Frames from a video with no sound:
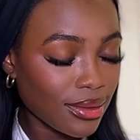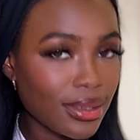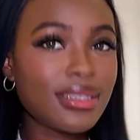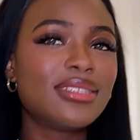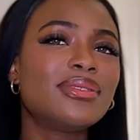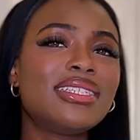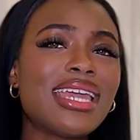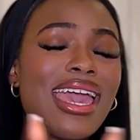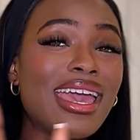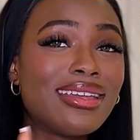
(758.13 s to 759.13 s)
to
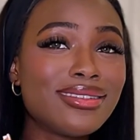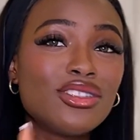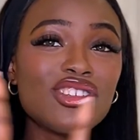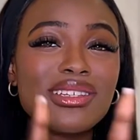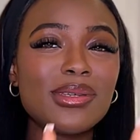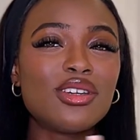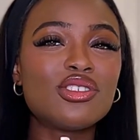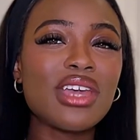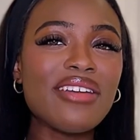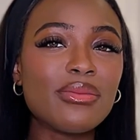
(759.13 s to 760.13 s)
the end, just because
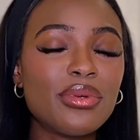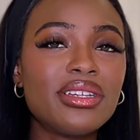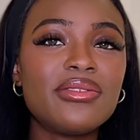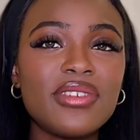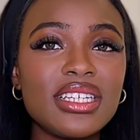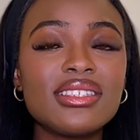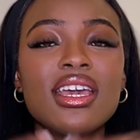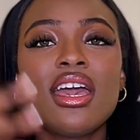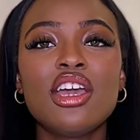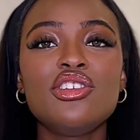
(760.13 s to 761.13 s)
you have a pretty face,
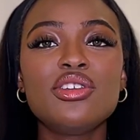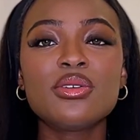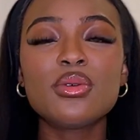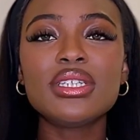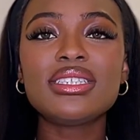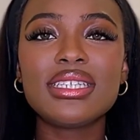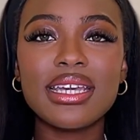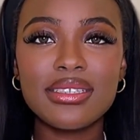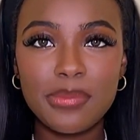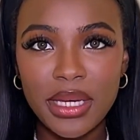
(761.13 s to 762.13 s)
you're going to
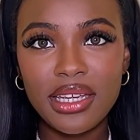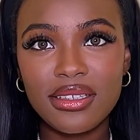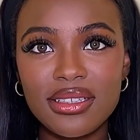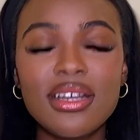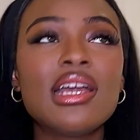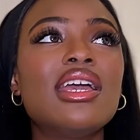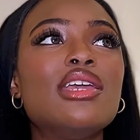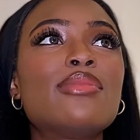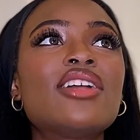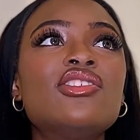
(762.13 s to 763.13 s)
get paid.
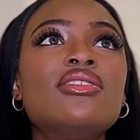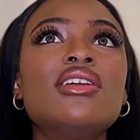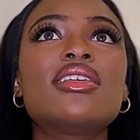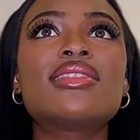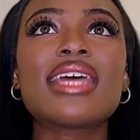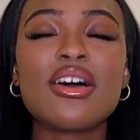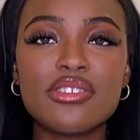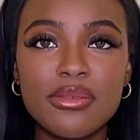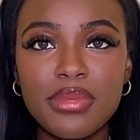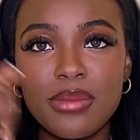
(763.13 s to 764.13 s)
Imagine
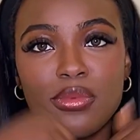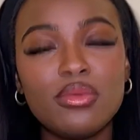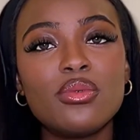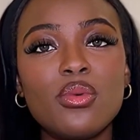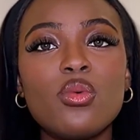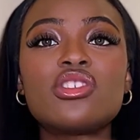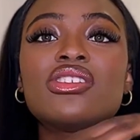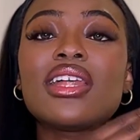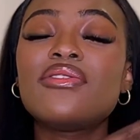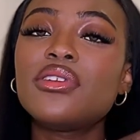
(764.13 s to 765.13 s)
1,000 people
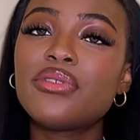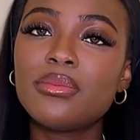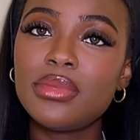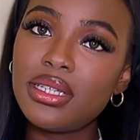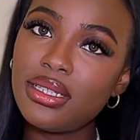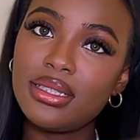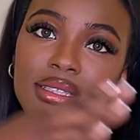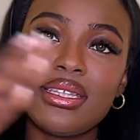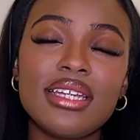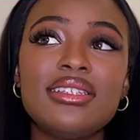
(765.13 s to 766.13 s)
watching that video from beginning to
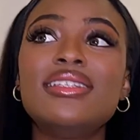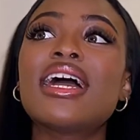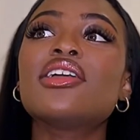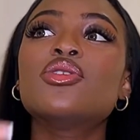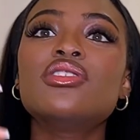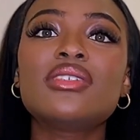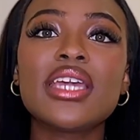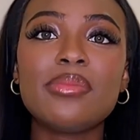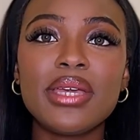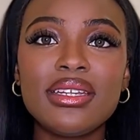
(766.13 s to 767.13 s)
the end. Now you're going to
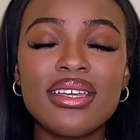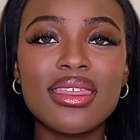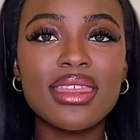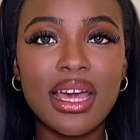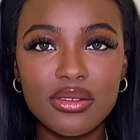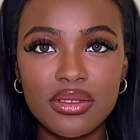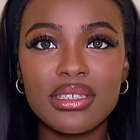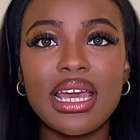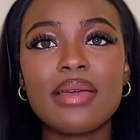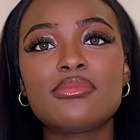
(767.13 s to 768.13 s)
get paid 1,000
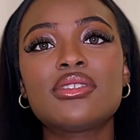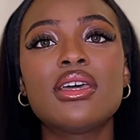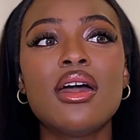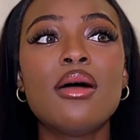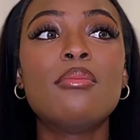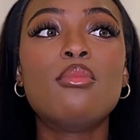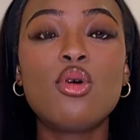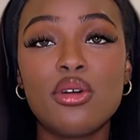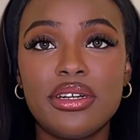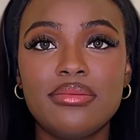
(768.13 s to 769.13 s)
times
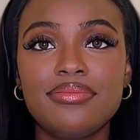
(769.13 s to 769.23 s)
more.